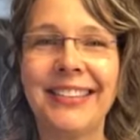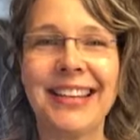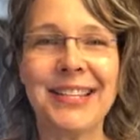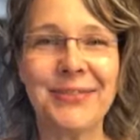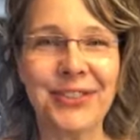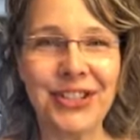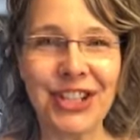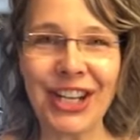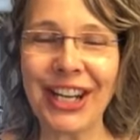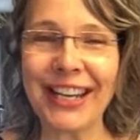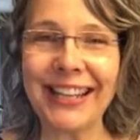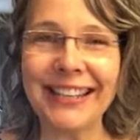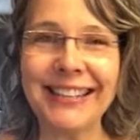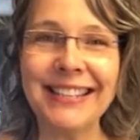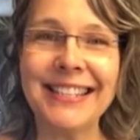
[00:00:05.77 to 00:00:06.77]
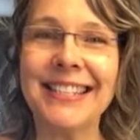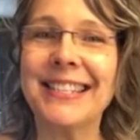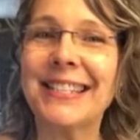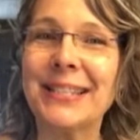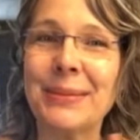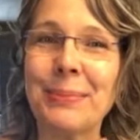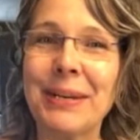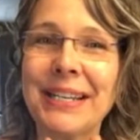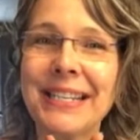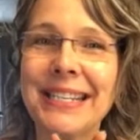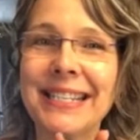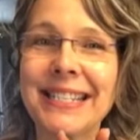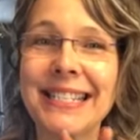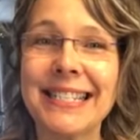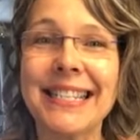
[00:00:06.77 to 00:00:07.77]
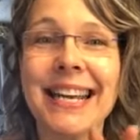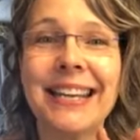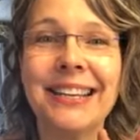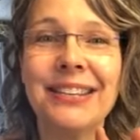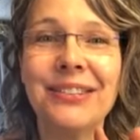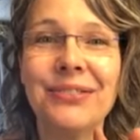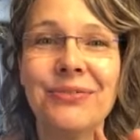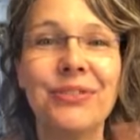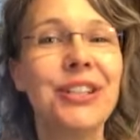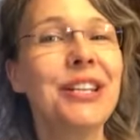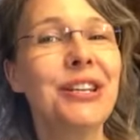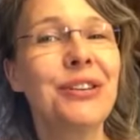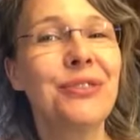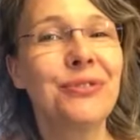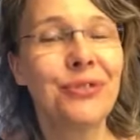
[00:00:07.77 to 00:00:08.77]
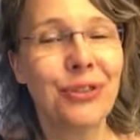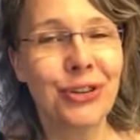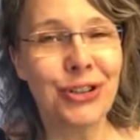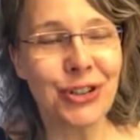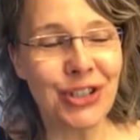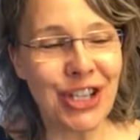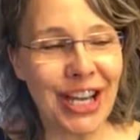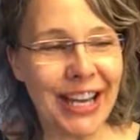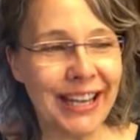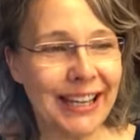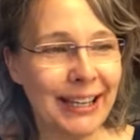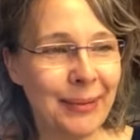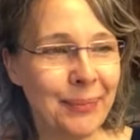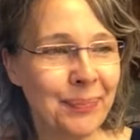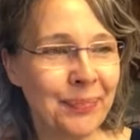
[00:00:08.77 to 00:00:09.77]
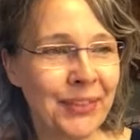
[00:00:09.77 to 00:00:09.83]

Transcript: Thanks for checking in. This is my second video for today.